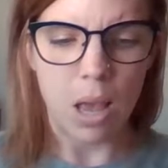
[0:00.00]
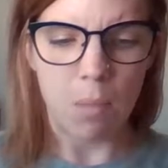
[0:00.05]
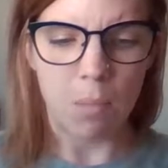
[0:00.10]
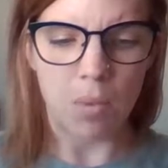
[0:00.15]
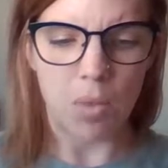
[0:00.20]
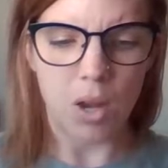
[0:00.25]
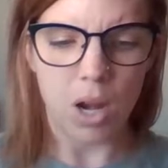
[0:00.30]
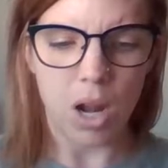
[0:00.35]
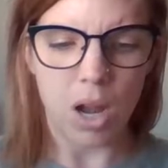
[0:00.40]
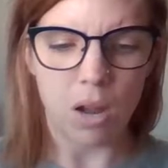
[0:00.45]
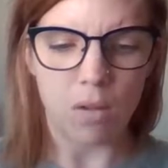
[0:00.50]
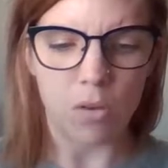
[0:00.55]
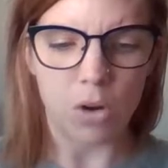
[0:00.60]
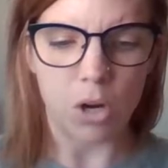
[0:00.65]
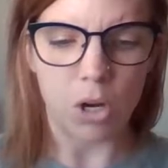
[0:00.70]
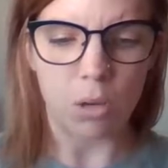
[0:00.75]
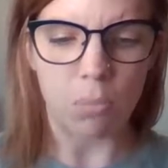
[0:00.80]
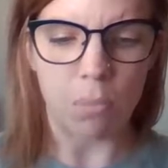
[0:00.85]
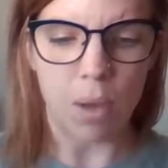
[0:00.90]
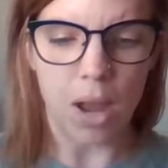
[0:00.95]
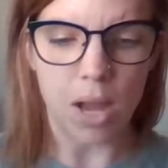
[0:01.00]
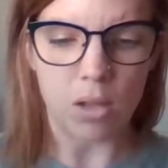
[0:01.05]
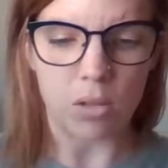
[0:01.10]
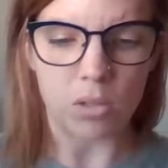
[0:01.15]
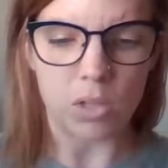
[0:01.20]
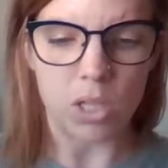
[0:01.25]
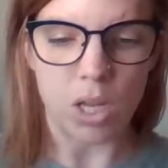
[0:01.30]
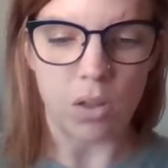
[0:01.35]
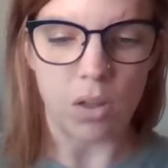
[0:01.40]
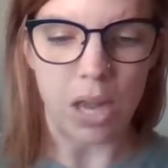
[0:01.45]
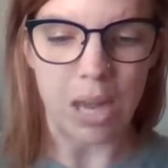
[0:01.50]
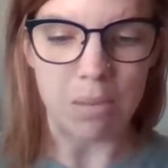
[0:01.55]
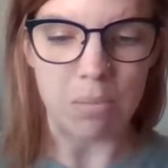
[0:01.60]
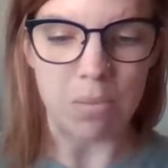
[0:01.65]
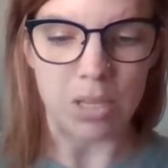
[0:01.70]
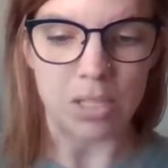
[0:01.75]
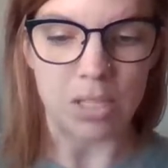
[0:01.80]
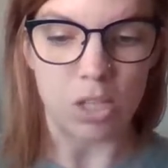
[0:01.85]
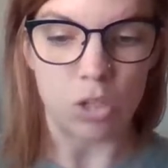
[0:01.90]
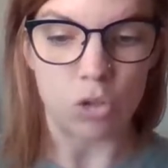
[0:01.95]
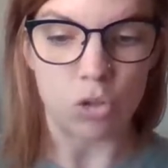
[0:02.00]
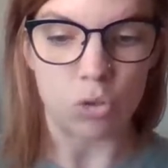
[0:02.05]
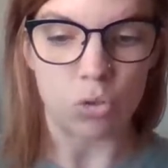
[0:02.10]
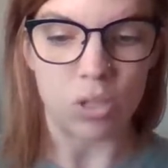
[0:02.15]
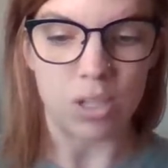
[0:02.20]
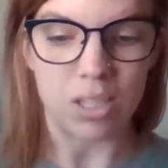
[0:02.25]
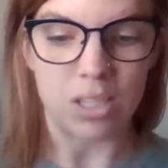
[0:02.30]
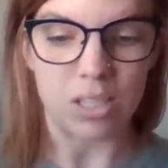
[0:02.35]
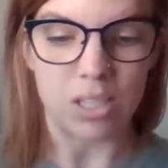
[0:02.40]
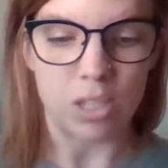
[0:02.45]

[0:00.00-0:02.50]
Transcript: but then I overheard Miles tell Amos that Julian